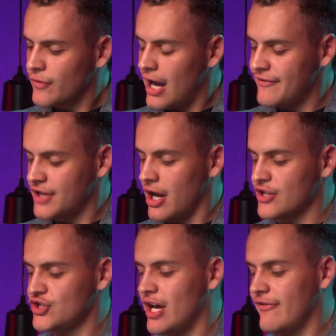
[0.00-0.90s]
I have to
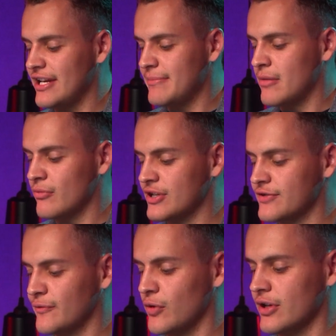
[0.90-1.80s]
ask, do you have any memories
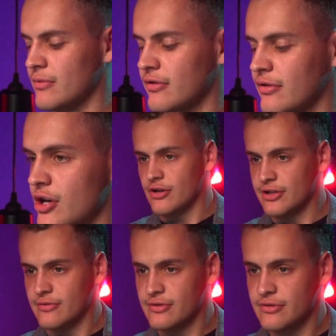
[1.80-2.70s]
of working with Gerda
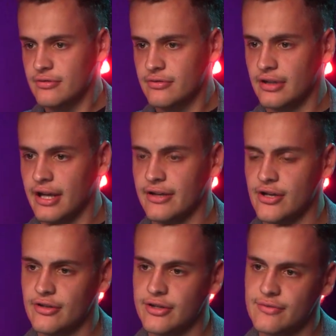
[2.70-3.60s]
Nicholson, late
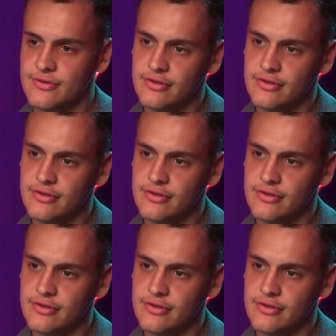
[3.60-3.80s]
Gerda Nicholson?